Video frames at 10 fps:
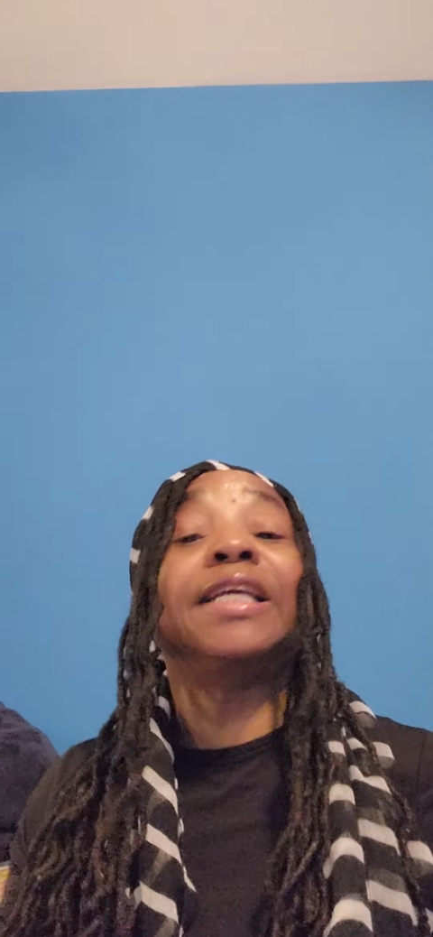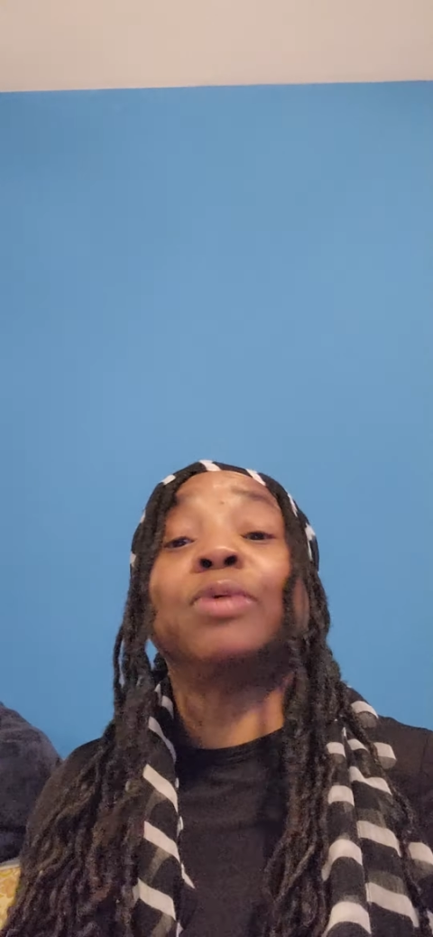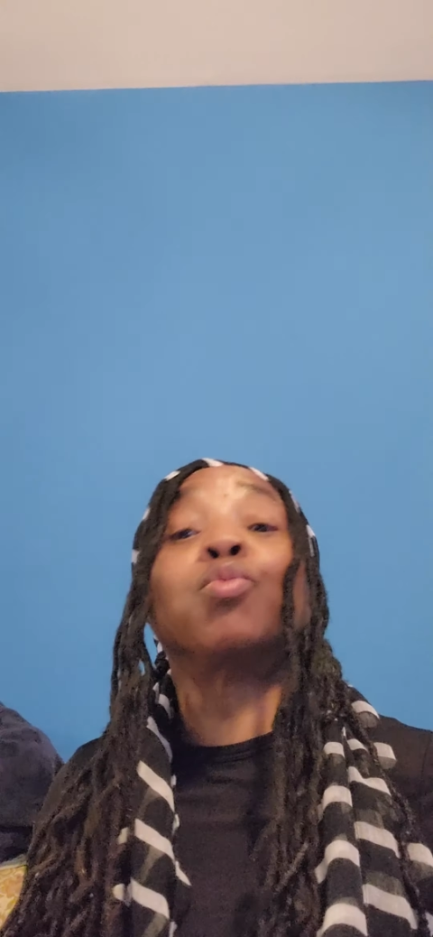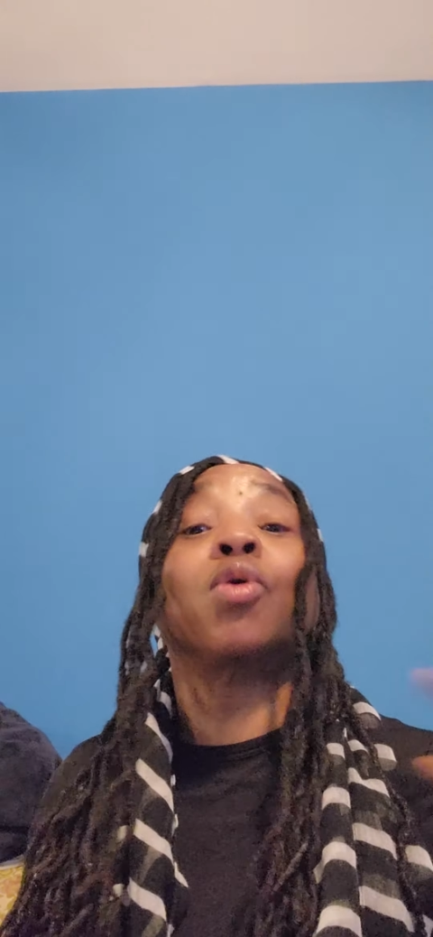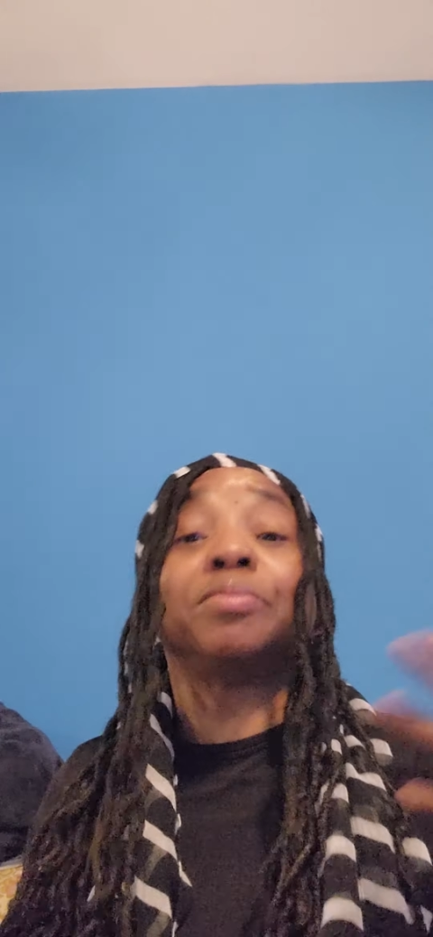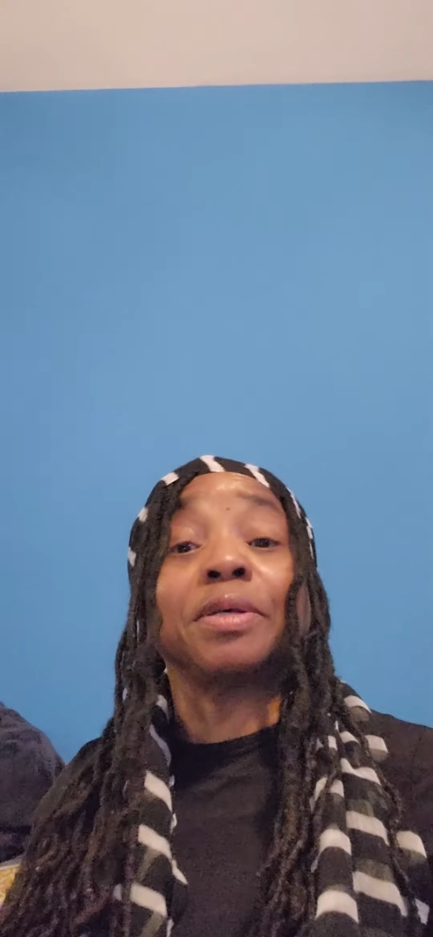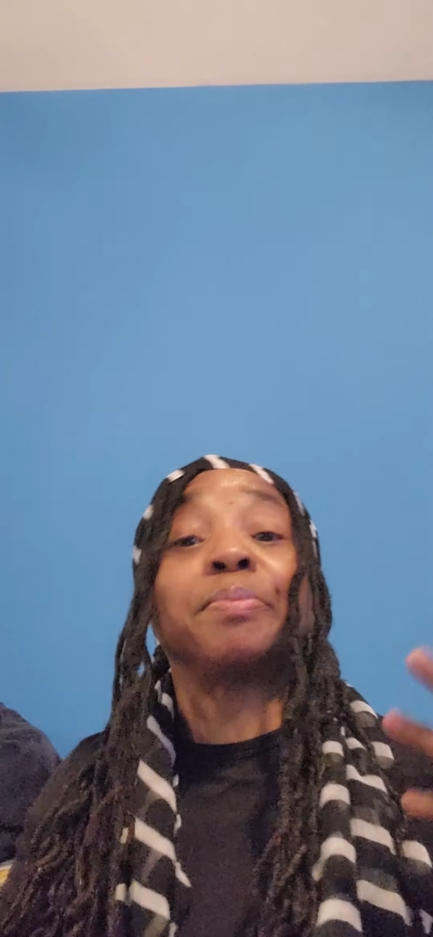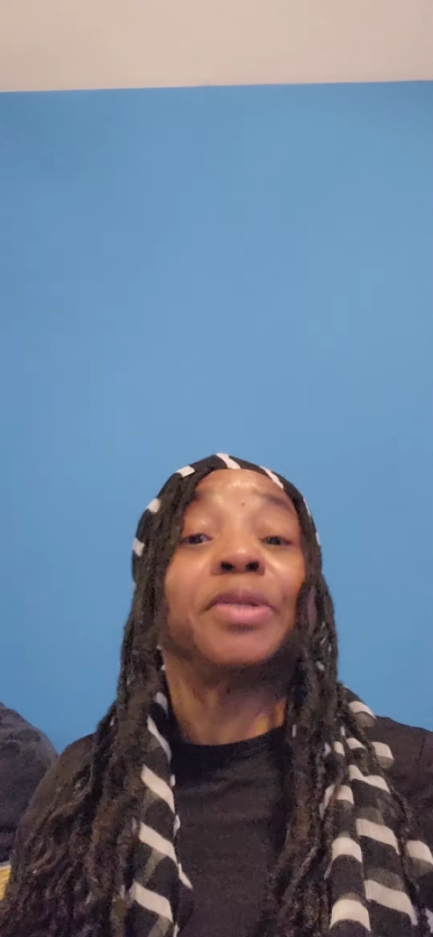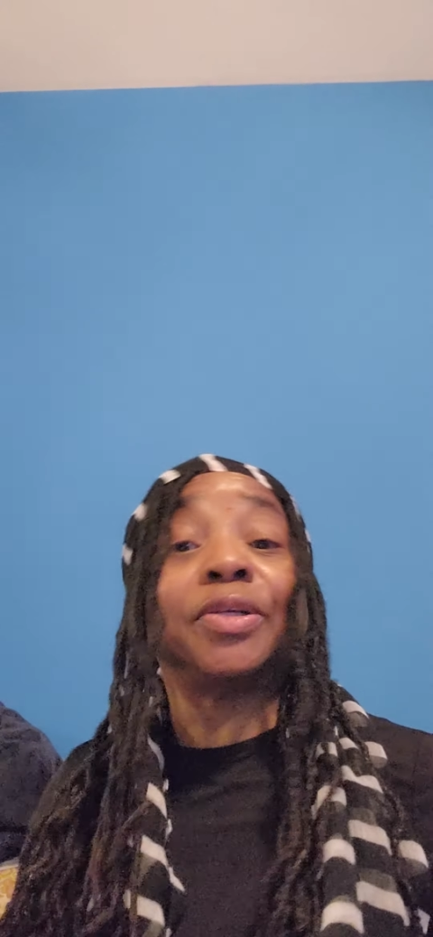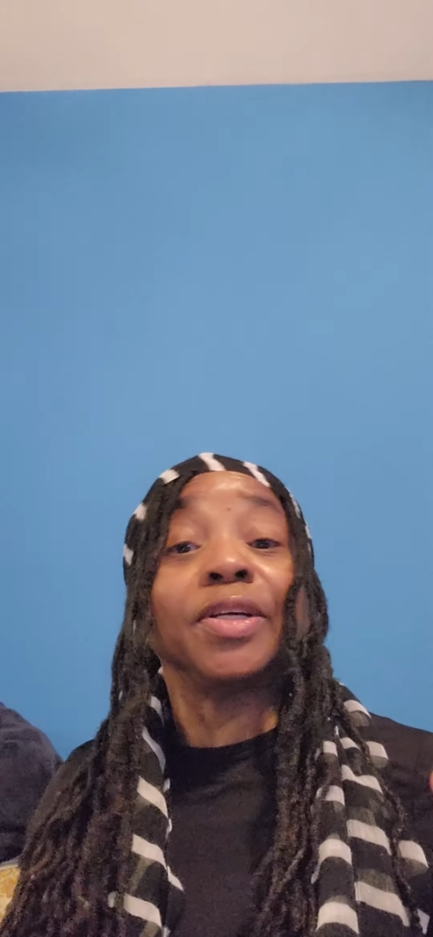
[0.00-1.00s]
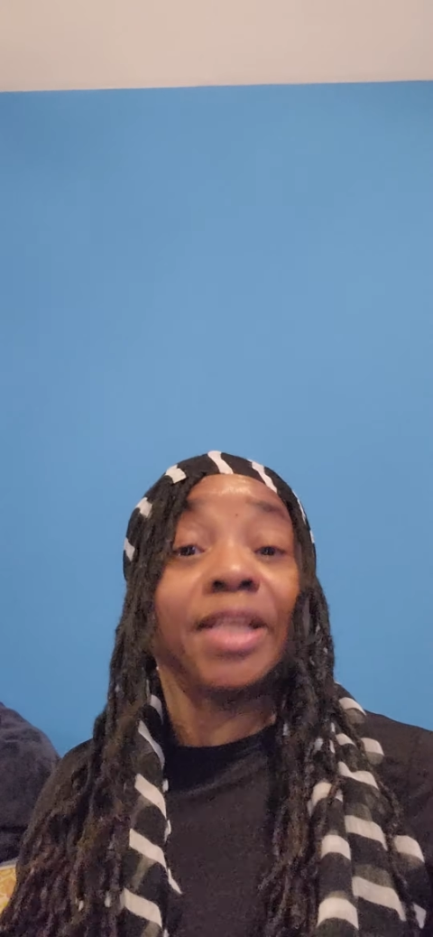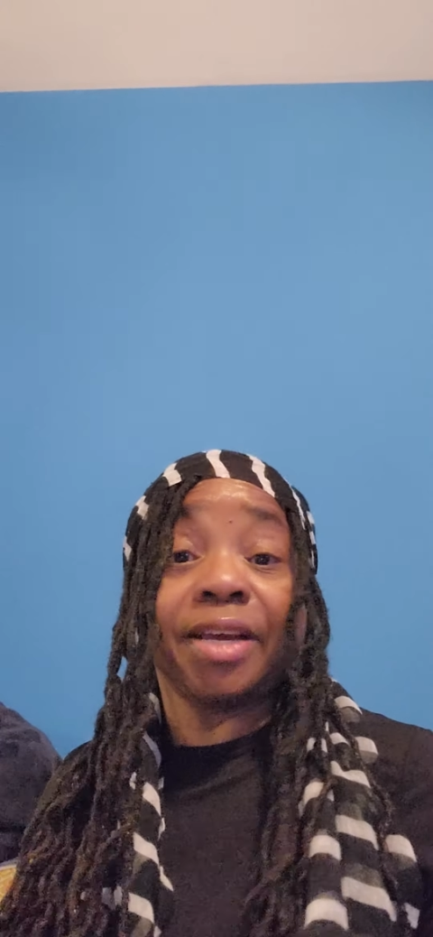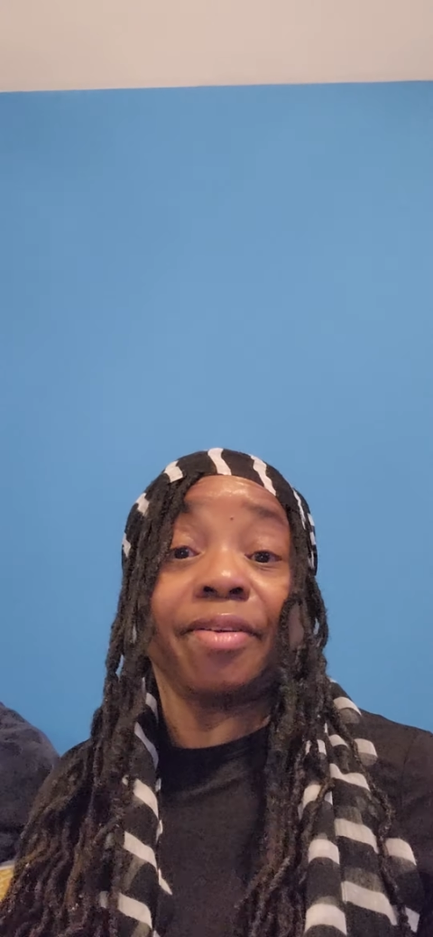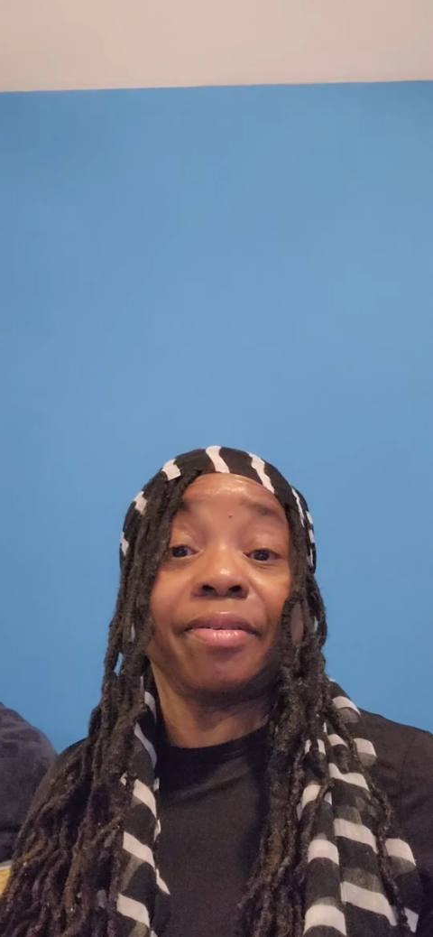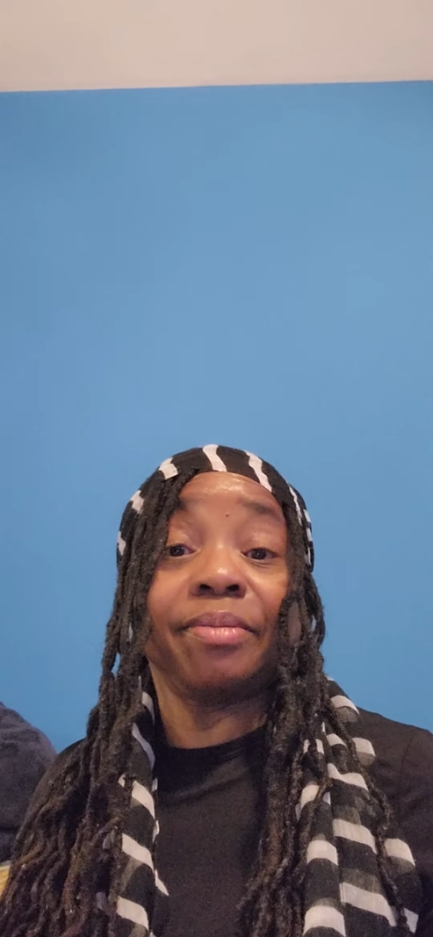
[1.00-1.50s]
it warms up a little
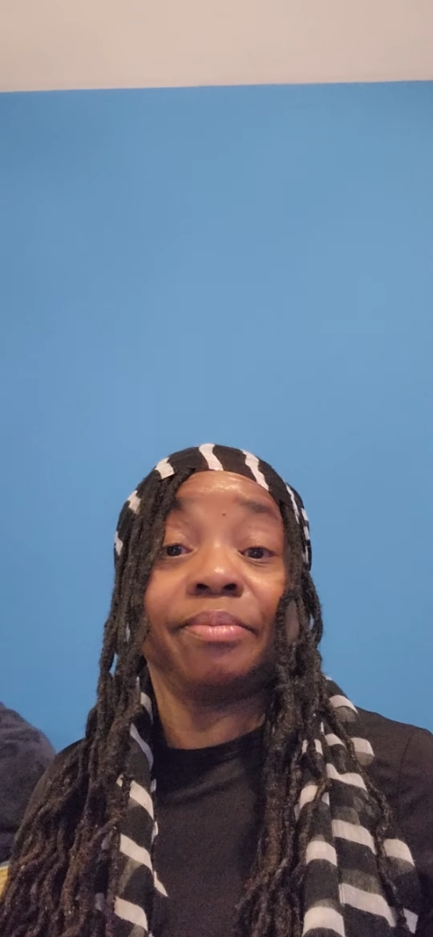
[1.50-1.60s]
later